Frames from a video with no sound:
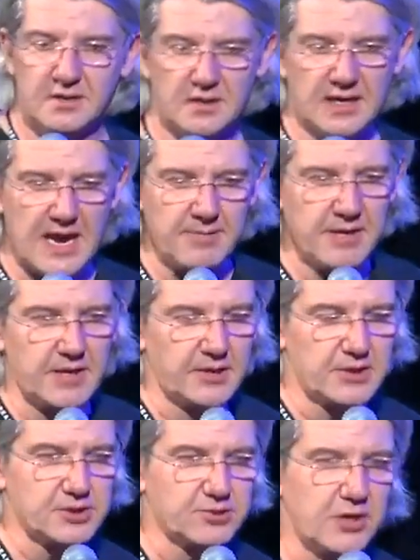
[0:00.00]
gaming
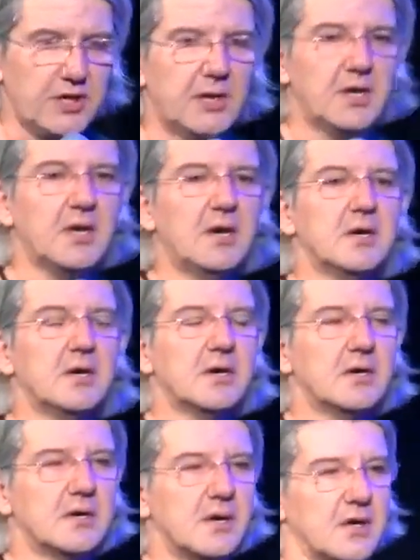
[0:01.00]
industry,
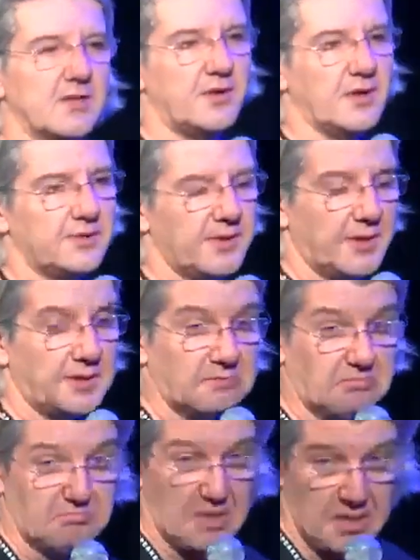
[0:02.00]
I think
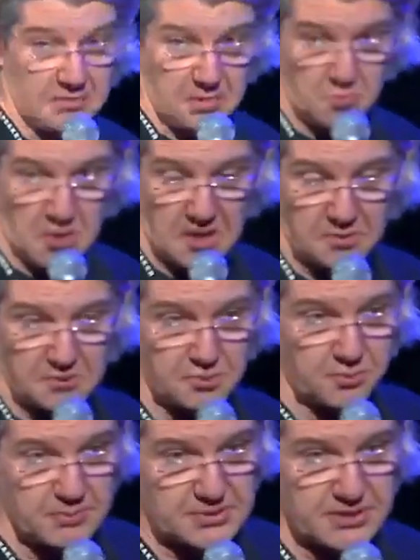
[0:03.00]
that maybe 1 or
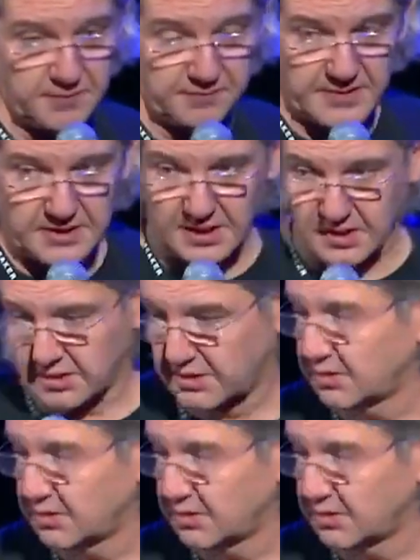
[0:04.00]
2% of it are